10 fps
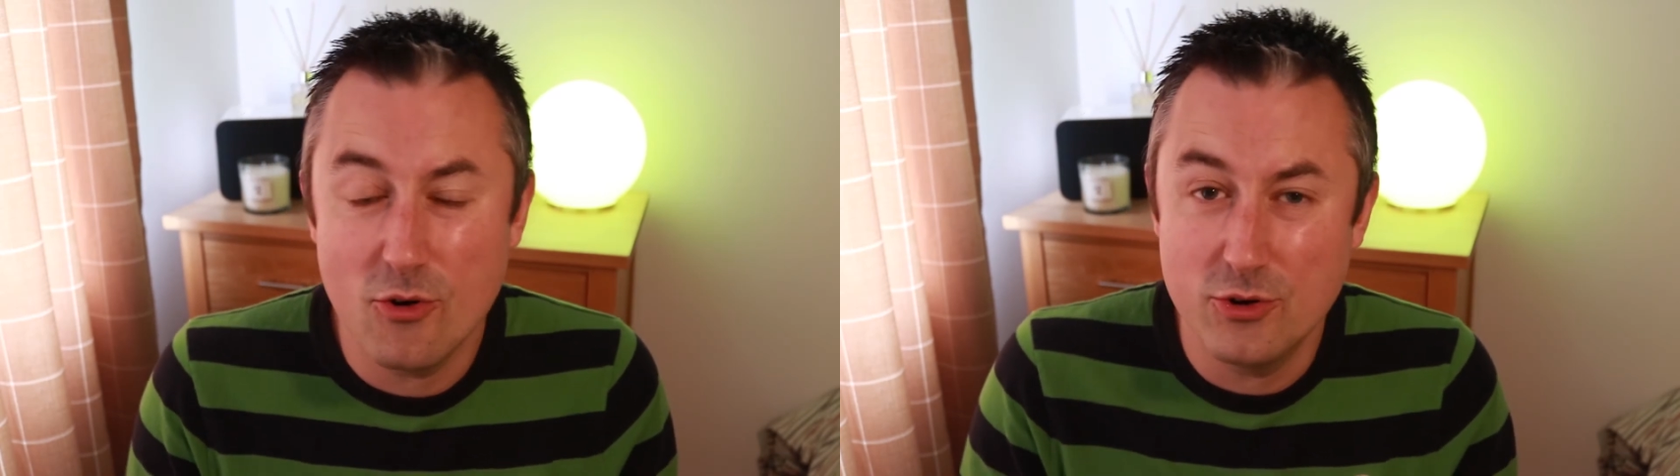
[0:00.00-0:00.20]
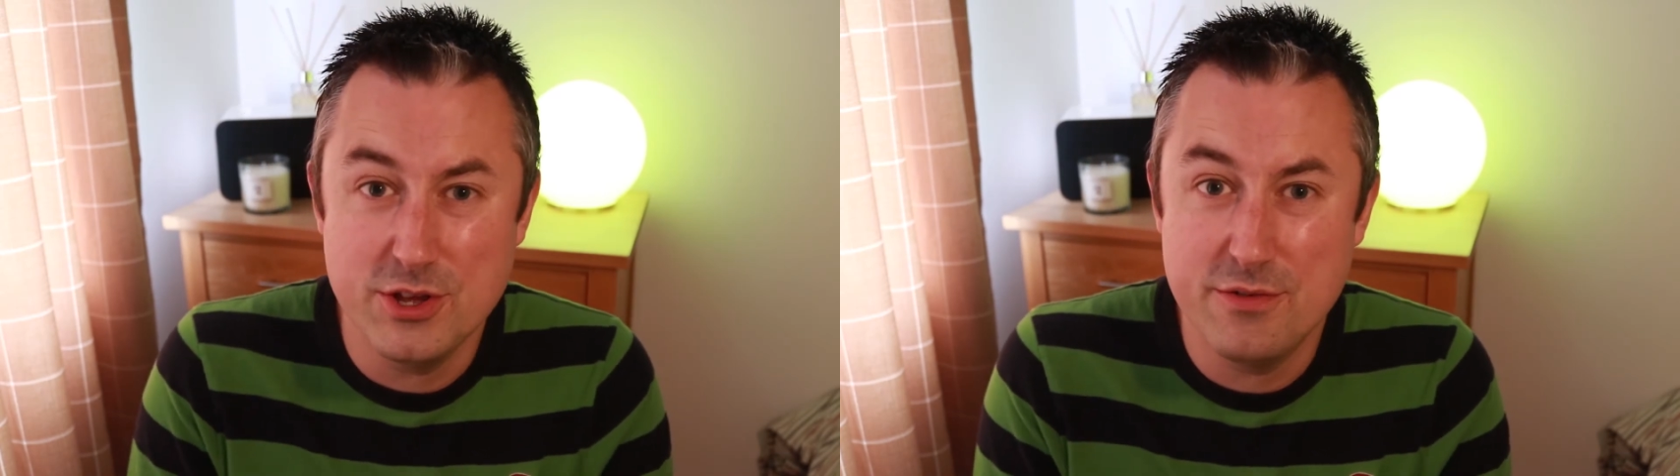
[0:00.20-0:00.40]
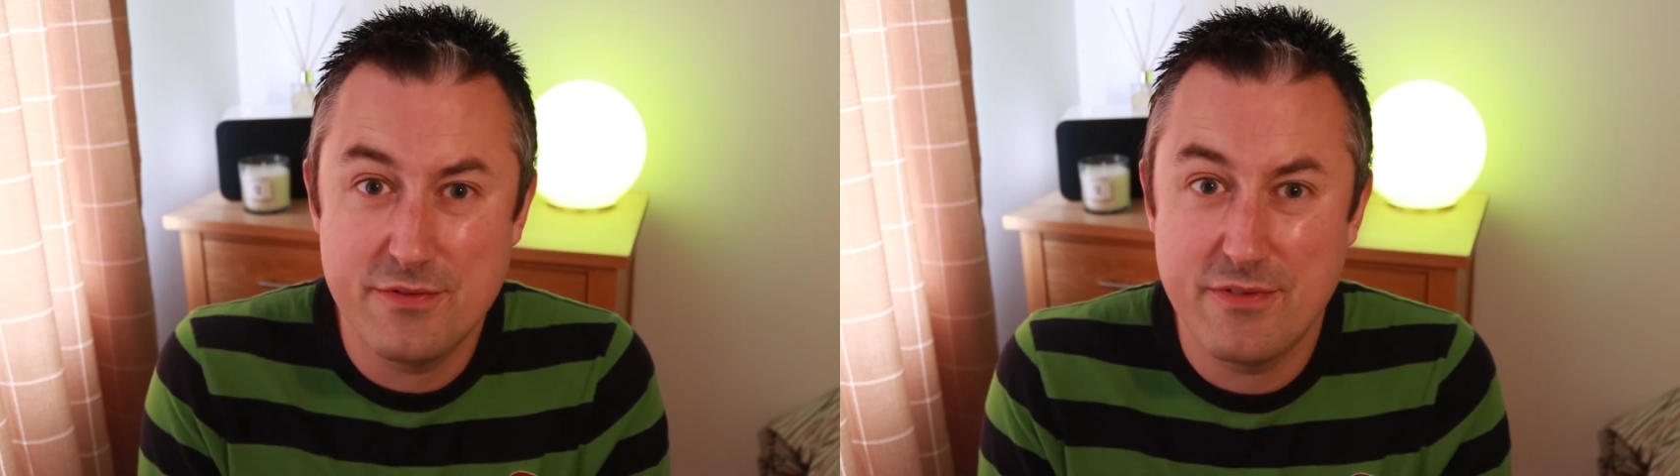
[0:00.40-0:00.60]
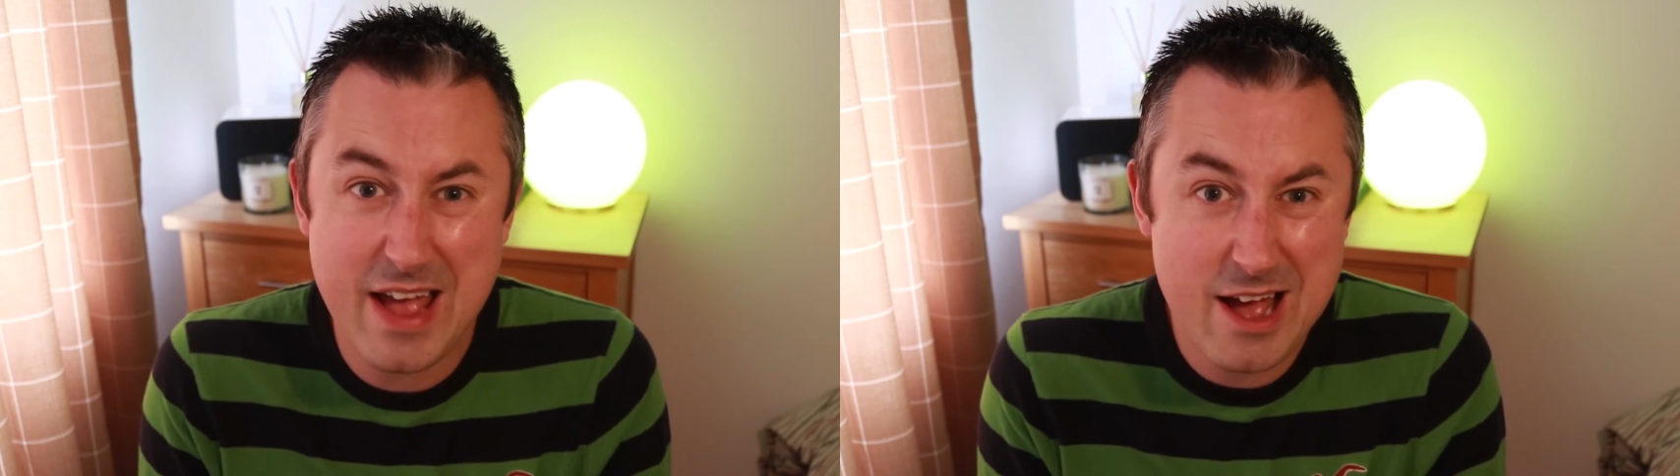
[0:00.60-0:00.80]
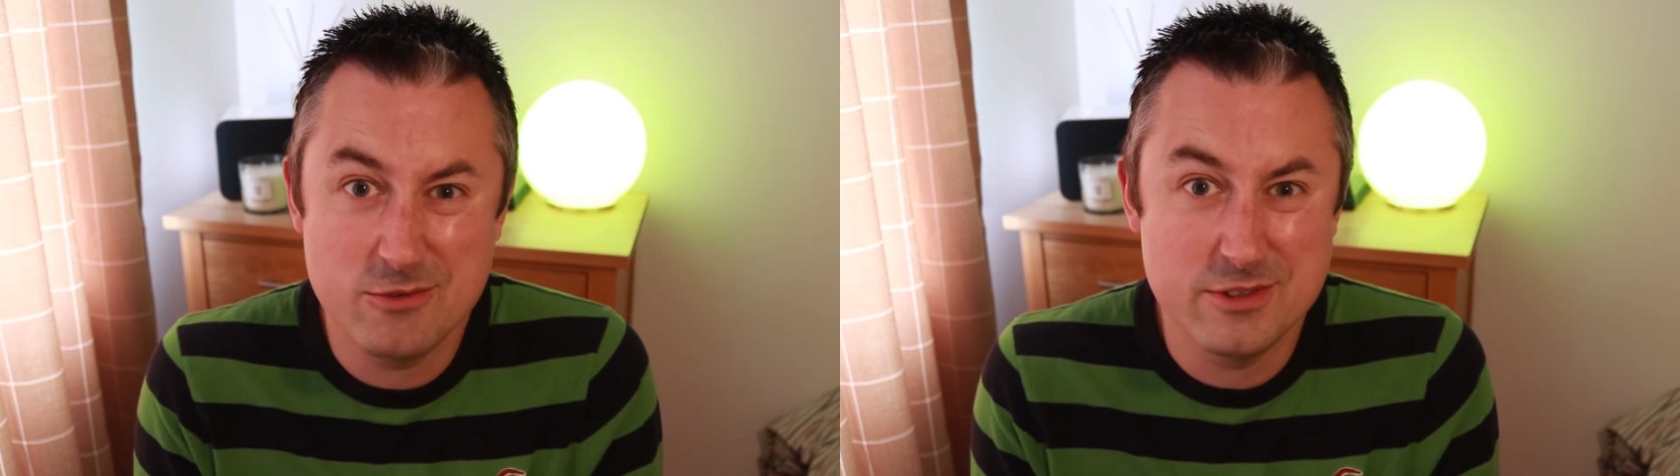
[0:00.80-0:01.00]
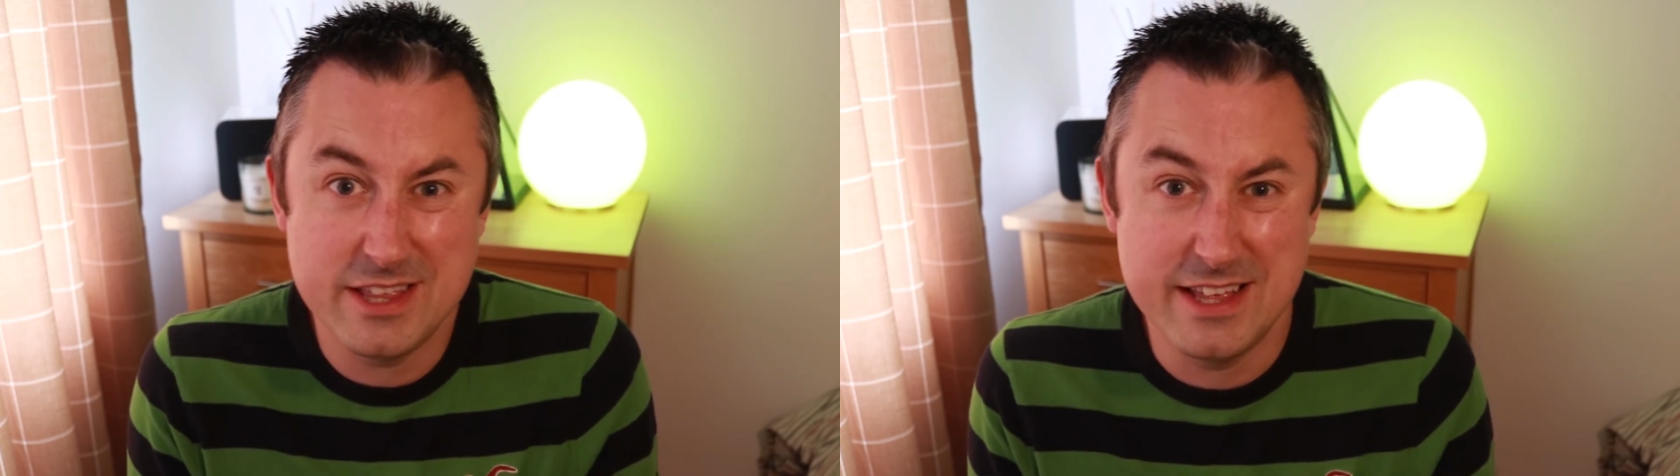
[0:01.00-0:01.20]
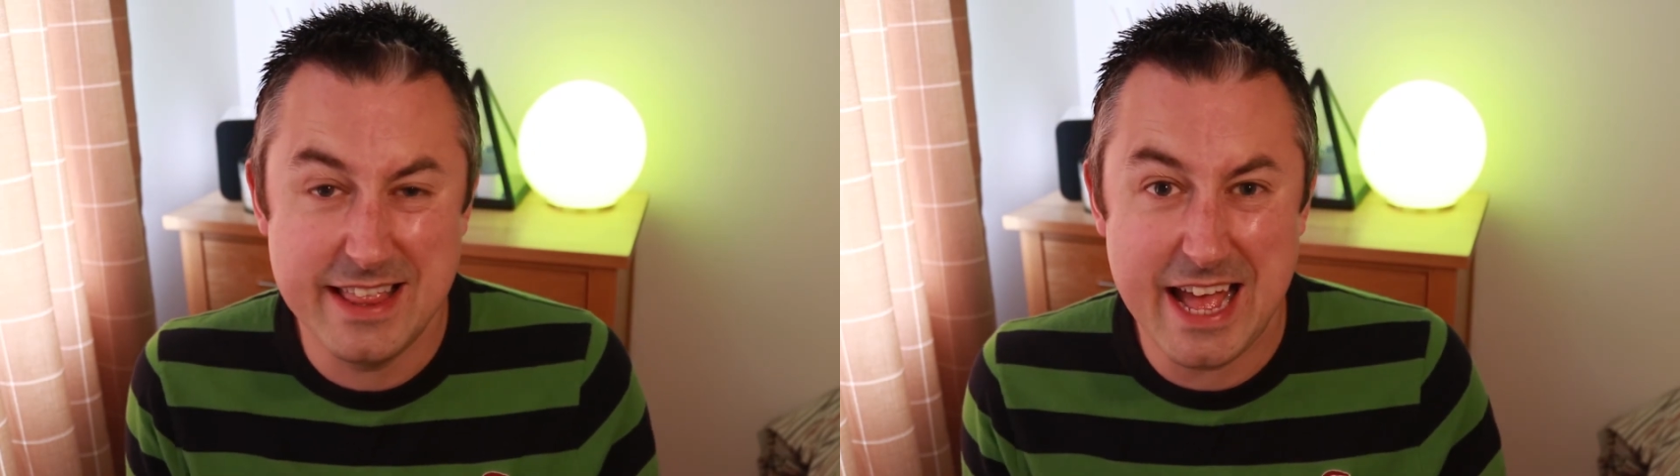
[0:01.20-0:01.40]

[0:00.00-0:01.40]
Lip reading: or you found that